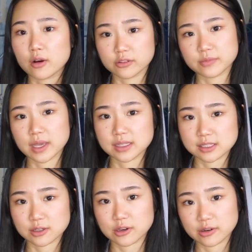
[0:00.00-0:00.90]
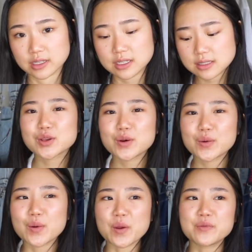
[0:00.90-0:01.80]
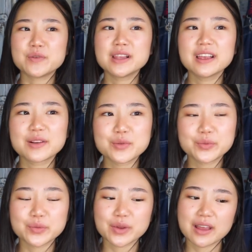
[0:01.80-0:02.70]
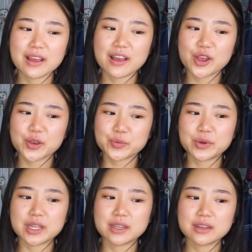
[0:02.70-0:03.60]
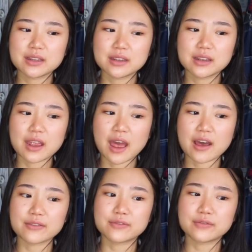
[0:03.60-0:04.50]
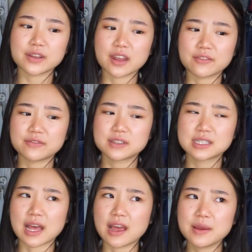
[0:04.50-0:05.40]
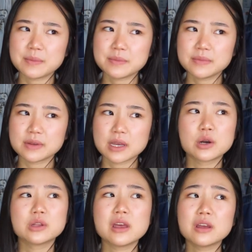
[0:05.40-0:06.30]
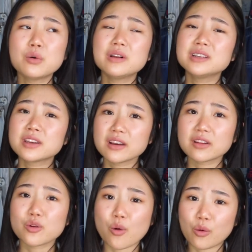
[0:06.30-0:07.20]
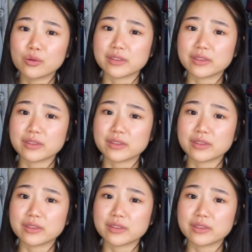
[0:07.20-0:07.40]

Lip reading: all of my insecurities. So I feel like we didn't have enough time. Well, it took the whole